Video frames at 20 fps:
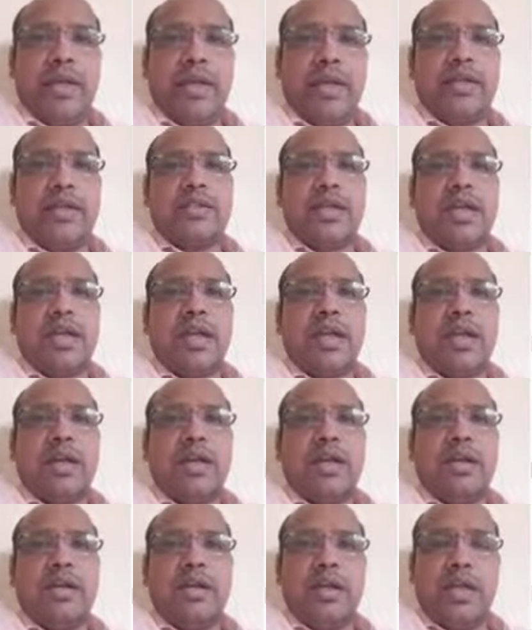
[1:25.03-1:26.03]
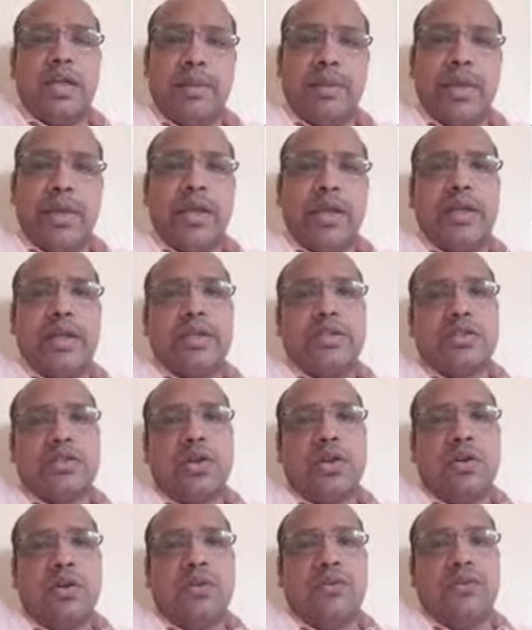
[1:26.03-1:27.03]
merits and
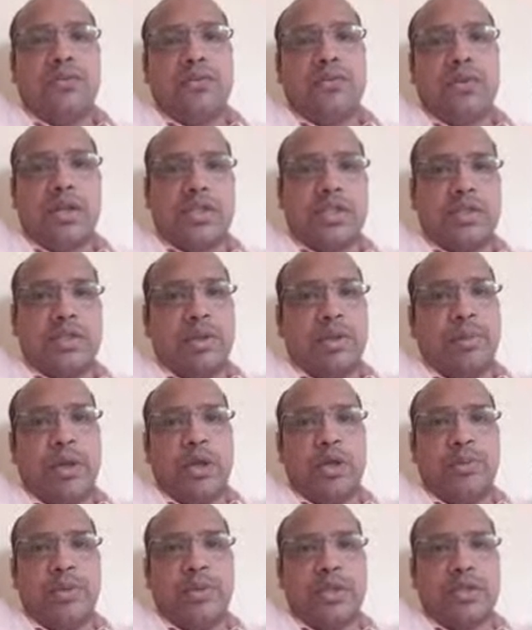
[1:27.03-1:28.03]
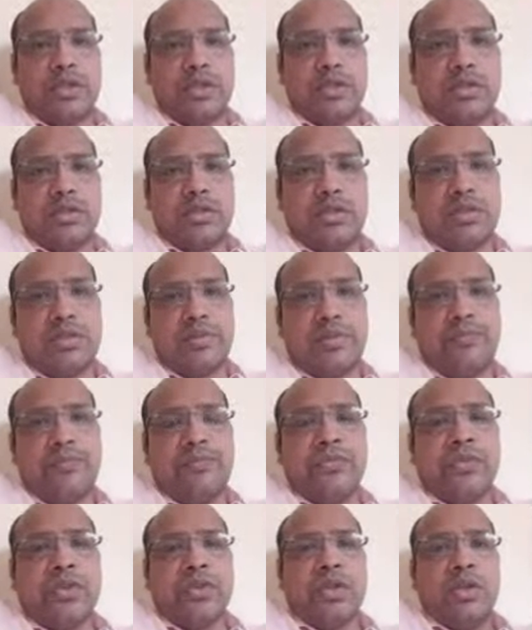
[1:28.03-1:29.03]
demerits of flexible manufacturing system.
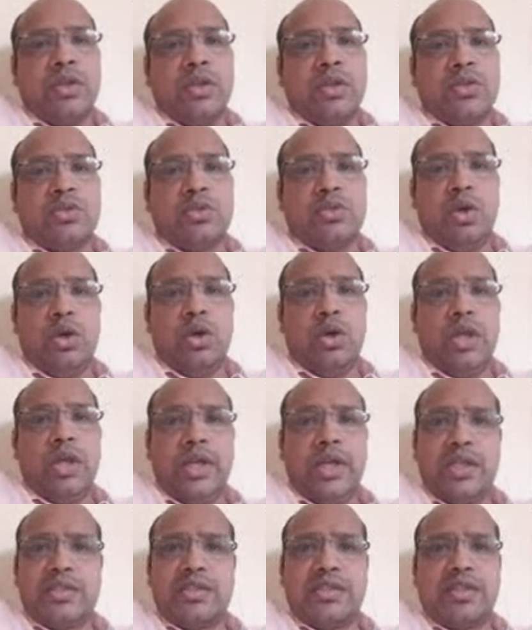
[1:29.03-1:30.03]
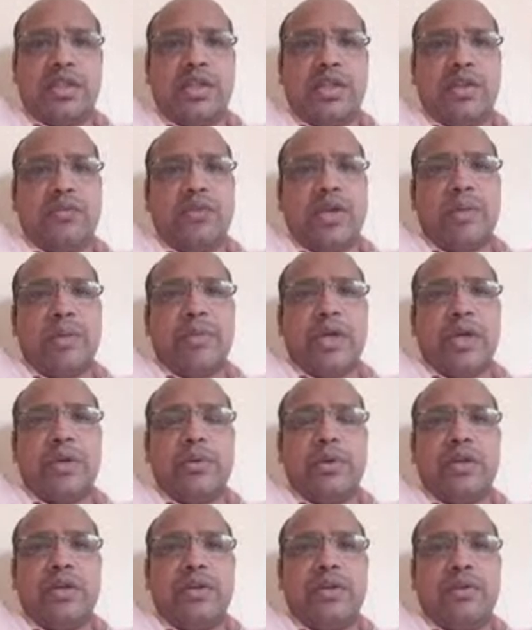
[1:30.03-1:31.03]
So let us see one by
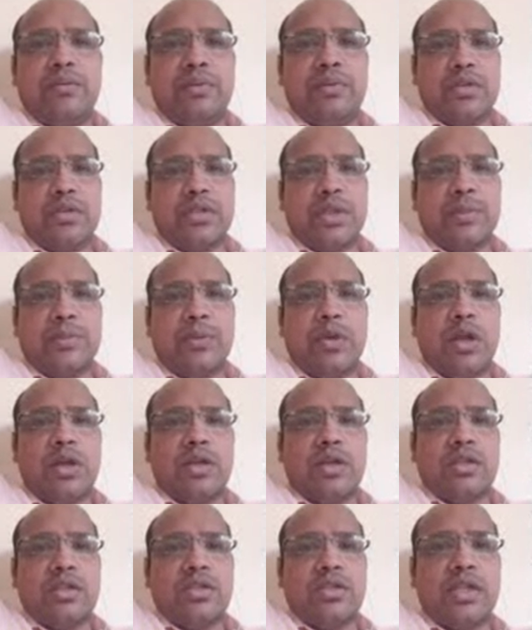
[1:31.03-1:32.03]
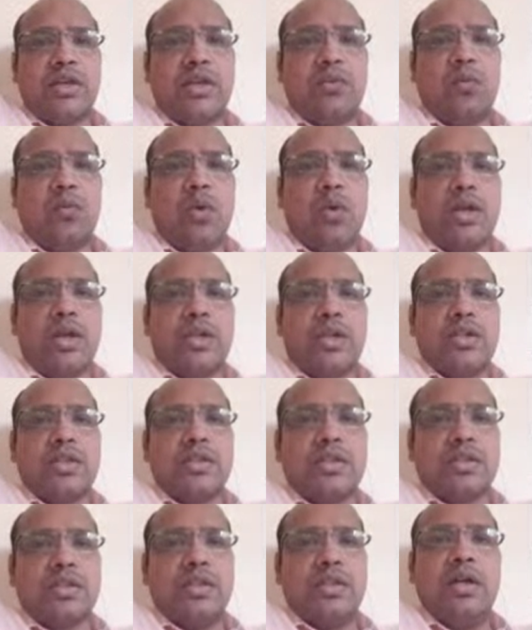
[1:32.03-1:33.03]
one. First of all, understand what
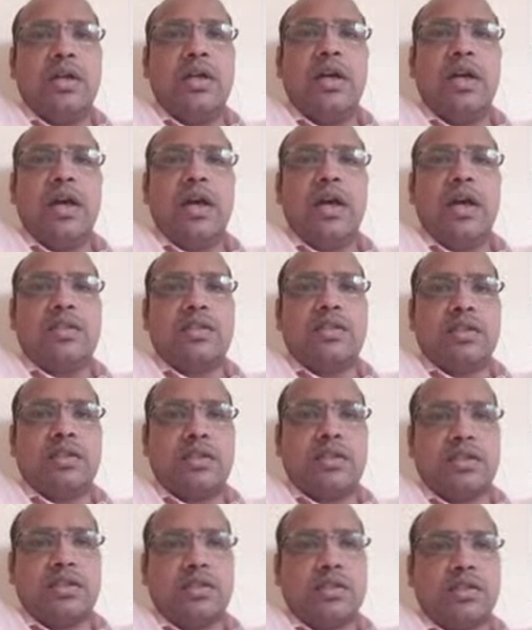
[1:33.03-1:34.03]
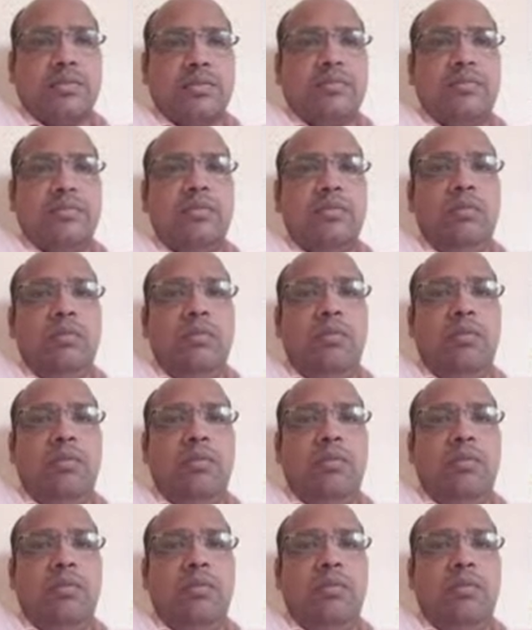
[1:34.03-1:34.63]
is Cnc system.